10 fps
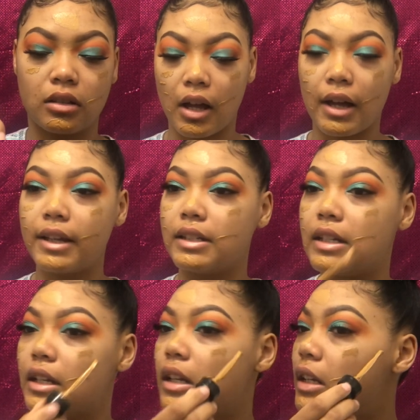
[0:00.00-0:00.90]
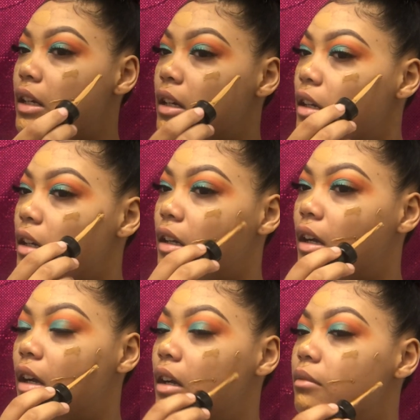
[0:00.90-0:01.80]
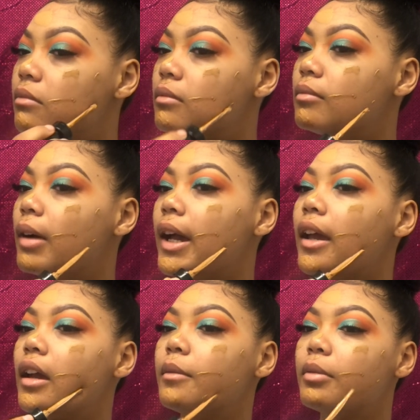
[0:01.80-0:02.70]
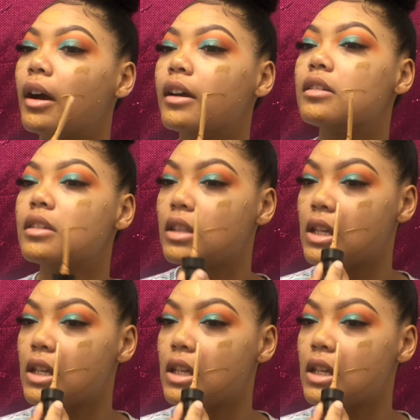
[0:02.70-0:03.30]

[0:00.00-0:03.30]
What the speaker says: I did my hair prior to